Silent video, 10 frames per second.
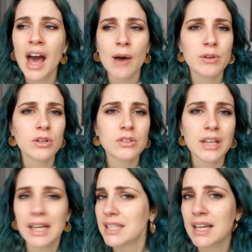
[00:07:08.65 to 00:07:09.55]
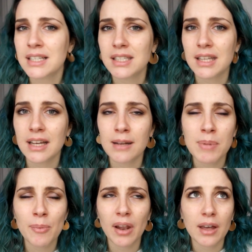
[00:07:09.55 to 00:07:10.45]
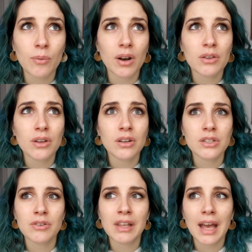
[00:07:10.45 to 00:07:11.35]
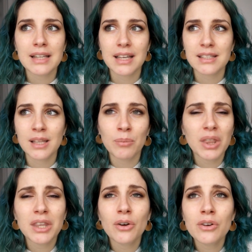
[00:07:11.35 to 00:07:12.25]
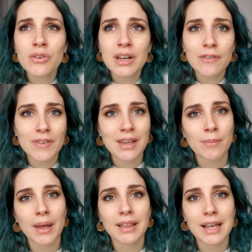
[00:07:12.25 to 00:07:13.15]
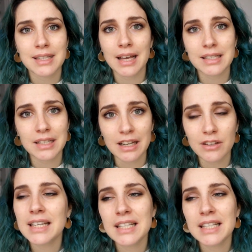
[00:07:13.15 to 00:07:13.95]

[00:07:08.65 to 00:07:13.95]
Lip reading: I want to go to Kazakhstan, and people are like, what are you going to do in Kazakhstan? But they don't know anything about Kazakhstan.